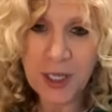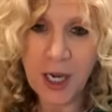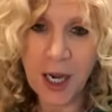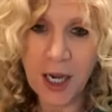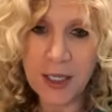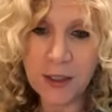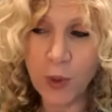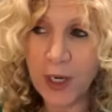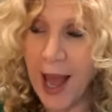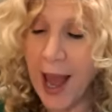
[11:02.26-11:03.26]
because
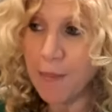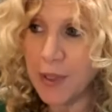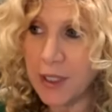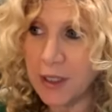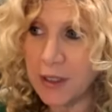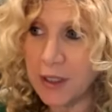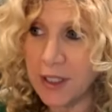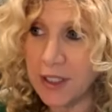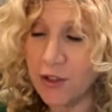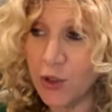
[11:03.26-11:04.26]
what happens
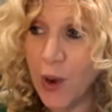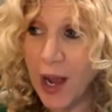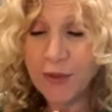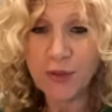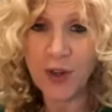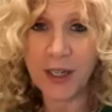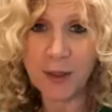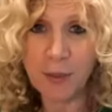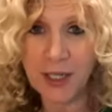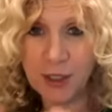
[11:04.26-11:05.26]
is you have to
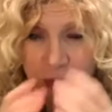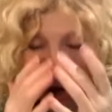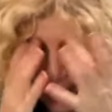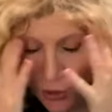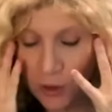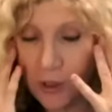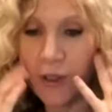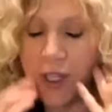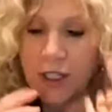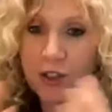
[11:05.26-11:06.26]
find a
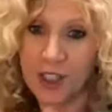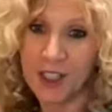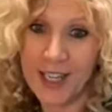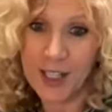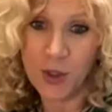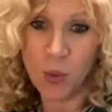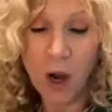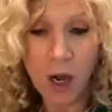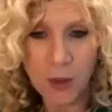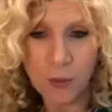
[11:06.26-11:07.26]
manufacturer that's going to take you
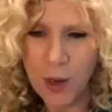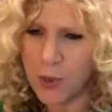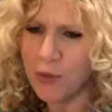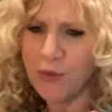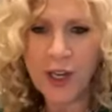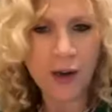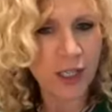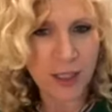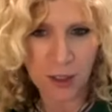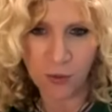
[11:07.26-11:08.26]
on, right, with
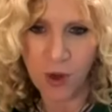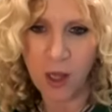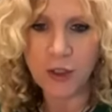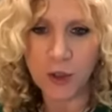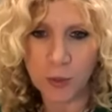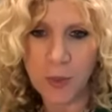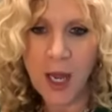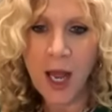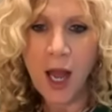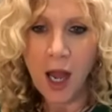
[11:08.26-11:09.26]
very little volume.
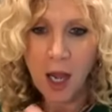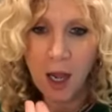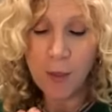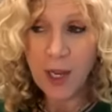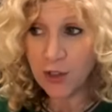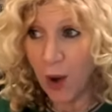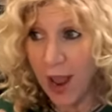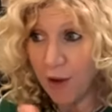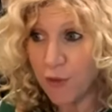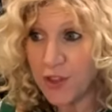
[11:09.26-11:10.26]
Um, and so
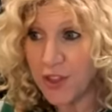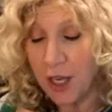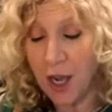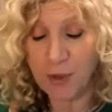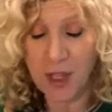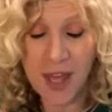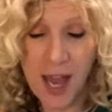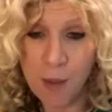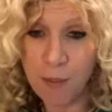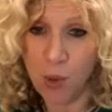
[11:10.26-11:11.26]
everything up to
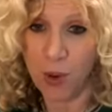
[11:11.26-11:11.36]
that